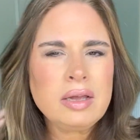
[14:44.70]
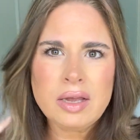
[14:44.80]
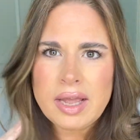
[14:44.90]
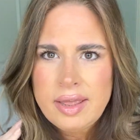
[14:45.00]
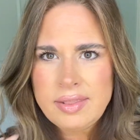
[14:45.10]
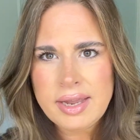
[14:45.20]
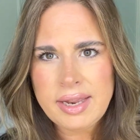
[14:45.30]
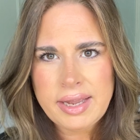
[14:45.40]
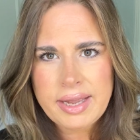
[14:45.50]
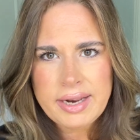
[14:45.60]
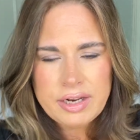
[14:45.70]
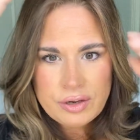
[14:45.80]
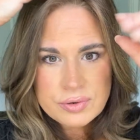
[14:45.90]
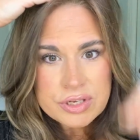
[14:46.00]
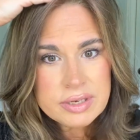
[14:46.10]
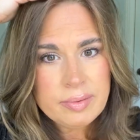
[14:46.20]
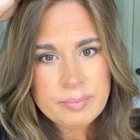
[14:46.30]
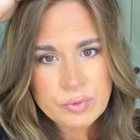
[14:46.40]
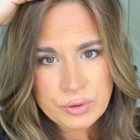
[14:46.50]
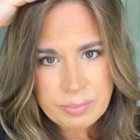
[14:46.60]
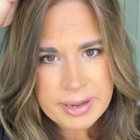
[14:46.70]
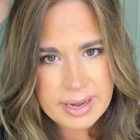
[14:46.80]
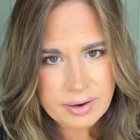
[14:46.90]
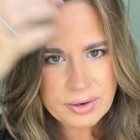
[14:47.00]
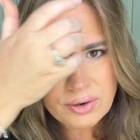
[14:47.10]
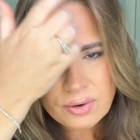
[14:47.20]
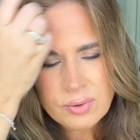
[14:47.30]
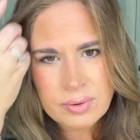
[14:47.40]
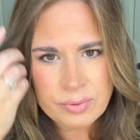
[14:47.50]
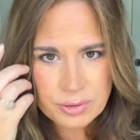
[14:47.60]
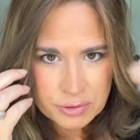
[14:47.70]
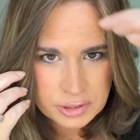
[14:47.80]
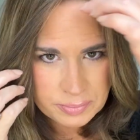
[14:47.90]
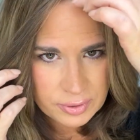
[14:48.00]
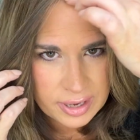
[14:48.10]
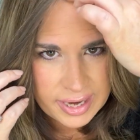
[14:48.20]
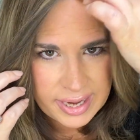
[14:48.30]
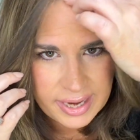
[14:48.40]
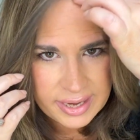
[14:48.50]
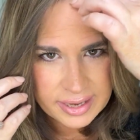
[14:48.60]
And then get you some root powder or root spray